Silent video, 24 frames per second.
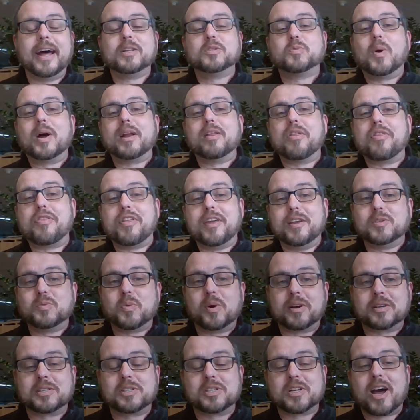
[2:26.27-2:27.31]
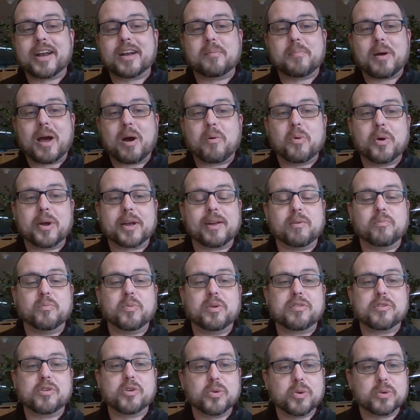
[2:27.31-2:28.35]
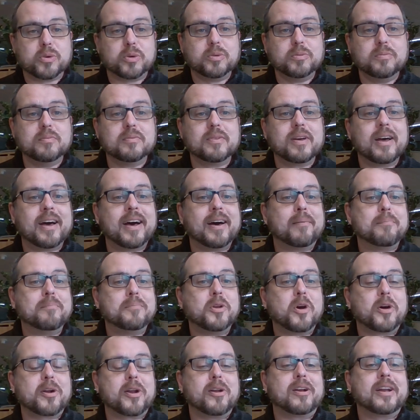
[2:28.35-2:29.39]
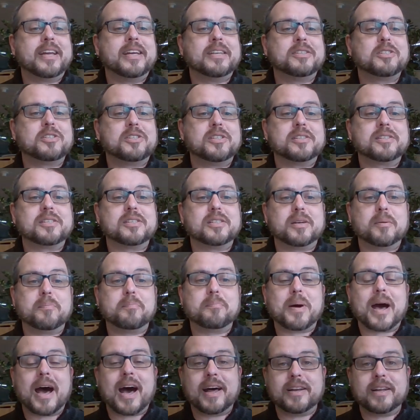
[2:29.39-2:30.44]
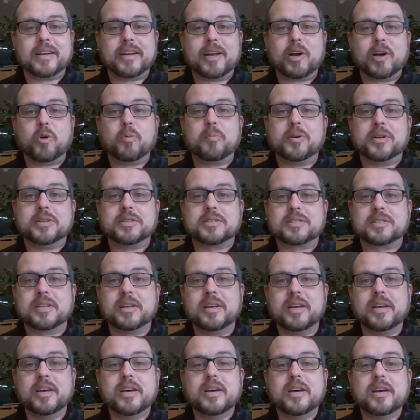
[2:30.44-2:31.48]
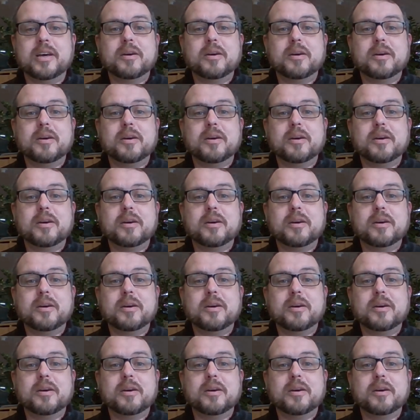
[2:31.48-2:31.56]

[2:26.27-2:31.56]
And it's one of the things we're excited about working with Google, um, not only as just a partner to help us